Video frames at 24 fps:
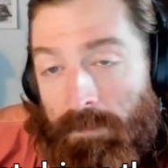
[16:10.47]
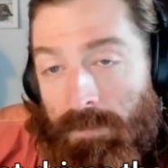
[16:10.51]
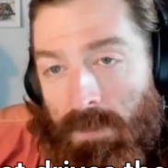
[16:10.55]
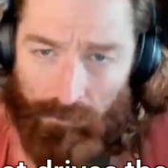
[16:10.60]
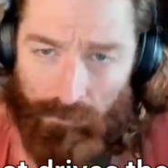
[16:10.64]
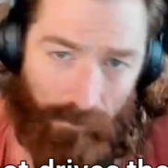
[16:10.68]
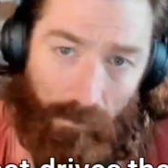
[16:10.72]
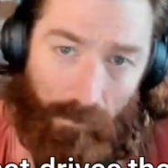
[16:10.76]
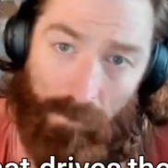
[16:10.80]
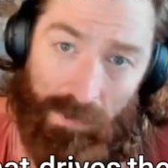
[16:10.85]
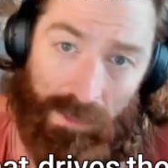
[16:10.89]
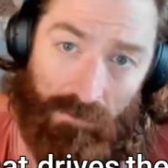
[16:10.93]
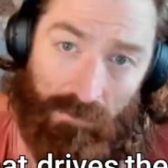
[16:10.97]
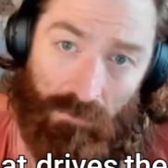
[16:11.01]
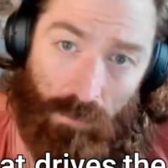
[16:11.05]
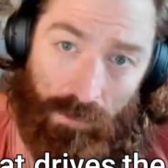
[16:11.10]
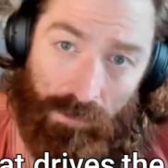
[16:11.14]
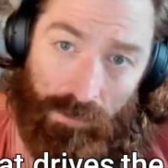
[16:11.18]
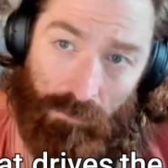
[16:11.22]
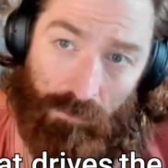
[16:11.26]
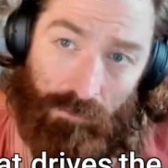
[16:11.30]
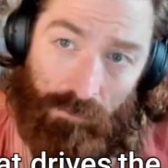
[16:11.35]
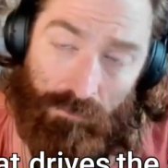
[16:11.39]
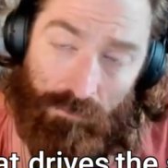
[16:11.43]
For me,
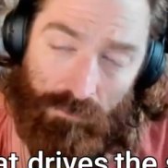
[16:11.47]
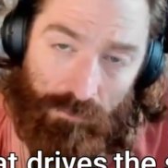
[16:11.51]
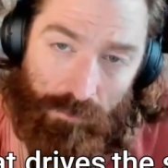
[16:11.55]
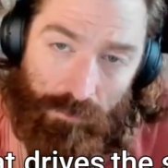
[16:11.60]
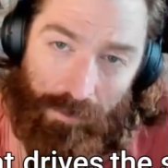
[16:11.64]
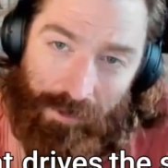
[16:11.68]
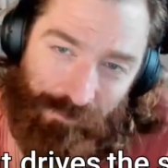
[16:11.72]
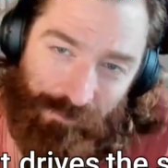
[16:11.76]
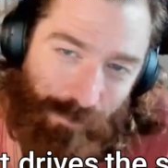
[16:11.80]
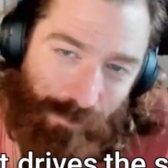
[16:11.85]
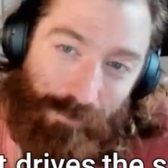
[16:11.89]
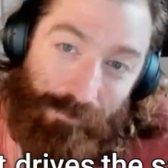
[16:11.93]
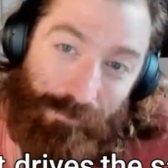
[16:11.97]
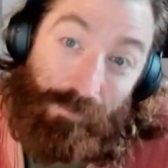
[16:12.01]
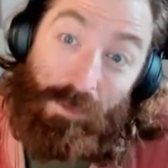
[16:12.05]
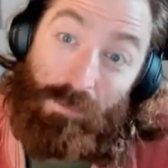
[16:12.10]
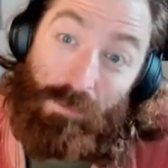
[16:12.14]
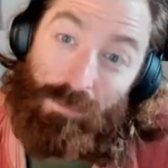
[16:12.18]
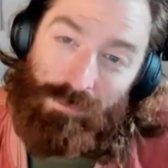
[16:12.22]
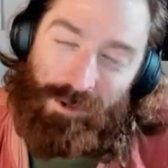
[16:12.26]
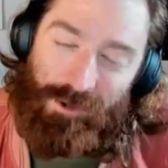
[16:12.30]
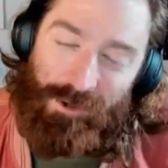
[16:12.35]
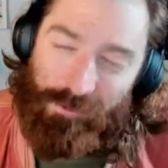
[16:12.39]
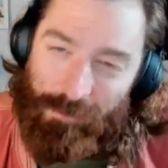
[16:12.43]
Twitter is responsible for
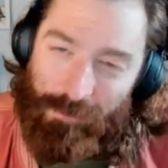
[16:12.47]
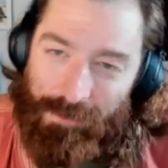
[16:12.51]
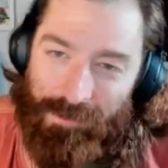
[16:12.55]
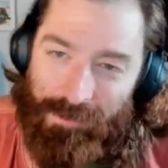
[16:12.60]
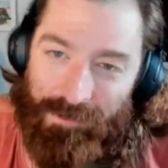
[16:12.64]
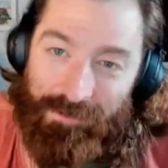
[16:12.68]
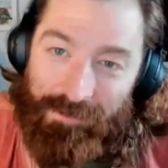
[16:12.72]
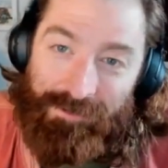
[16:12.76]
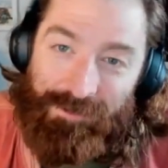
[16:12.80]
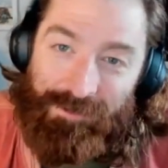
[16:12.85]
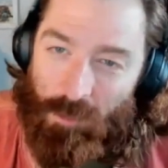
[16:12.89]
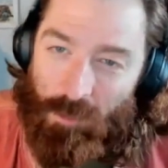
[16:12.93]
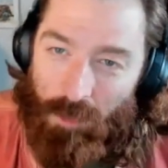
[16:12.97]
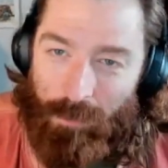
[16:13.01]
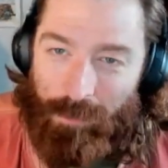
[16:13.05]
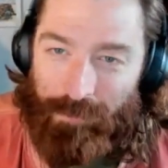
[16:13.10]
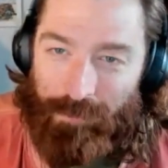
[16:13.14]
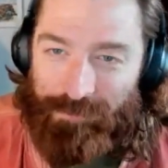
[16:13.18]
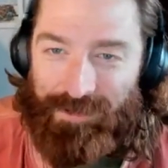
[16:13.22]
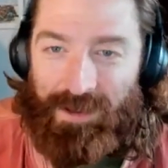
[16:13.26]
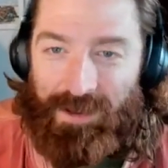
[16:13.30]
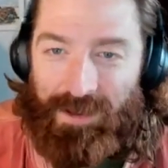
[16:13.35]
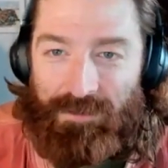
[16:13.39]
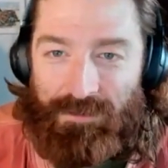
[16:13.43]
approximately
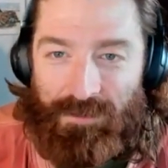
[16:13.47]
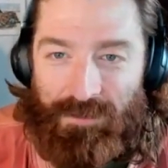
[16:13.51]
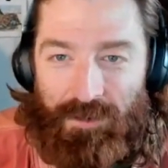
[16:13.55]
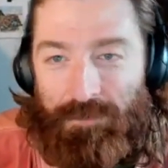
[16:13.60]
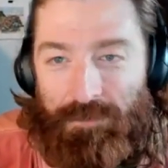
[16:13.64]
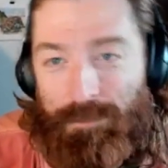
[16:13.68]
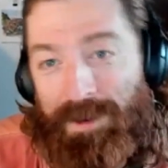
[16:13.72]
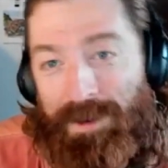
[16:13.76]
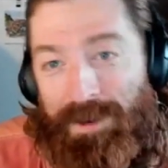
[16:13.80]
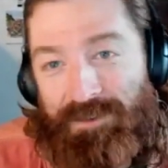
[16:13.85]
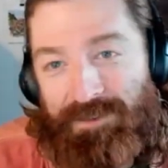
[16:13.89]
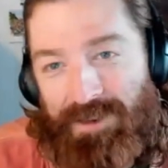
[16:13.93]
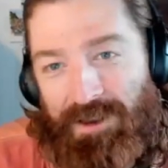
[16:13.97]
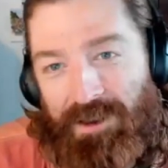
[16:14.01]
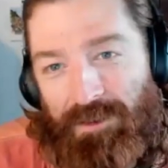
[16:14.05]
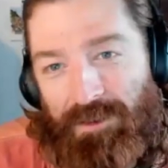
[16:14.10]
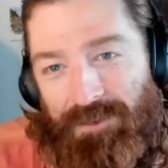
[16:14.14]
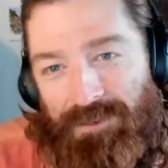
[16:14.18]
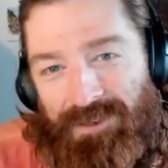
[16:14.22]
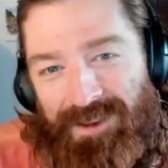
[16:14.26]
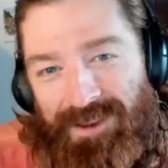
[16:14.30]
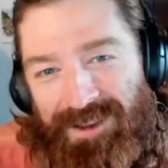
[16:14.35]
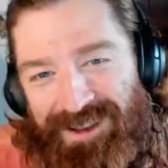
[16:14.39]
0% of my sales,